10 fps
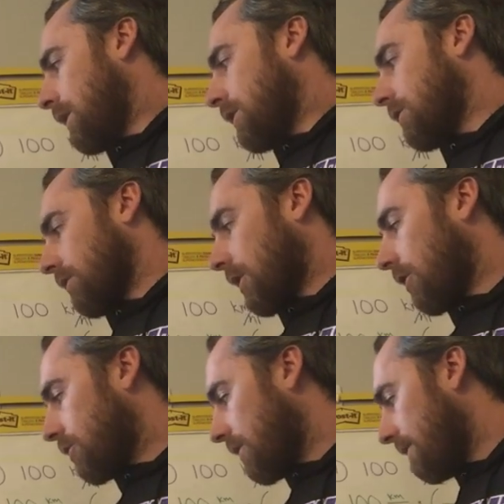So the
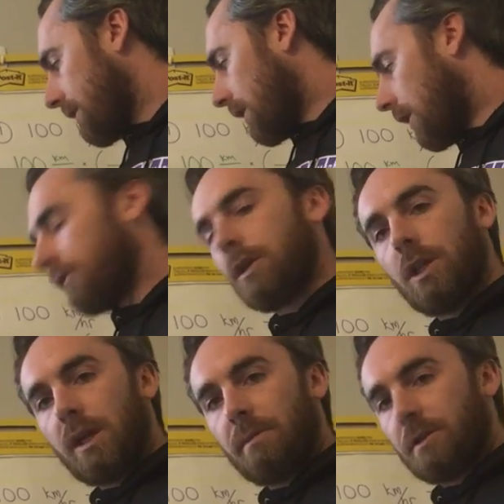car is traveling at 100
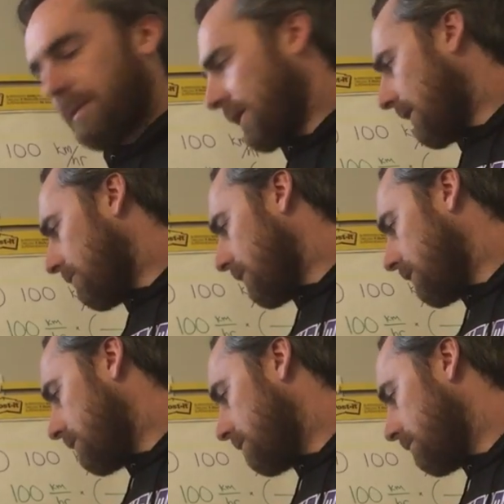kilometers per hour.
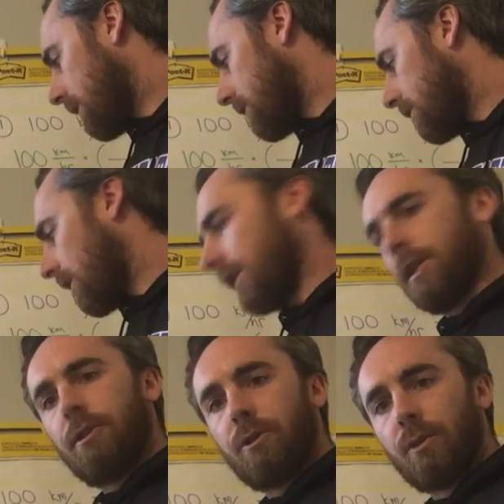That's not a
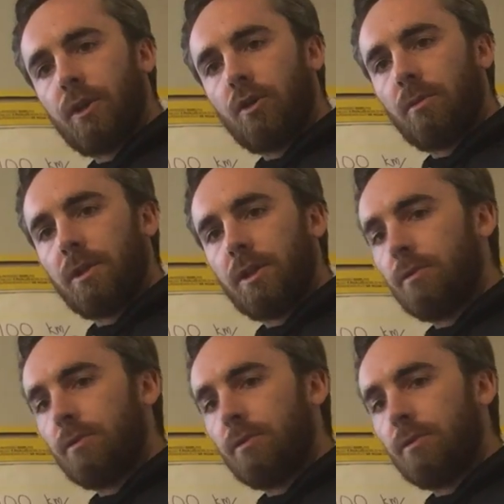unit we normally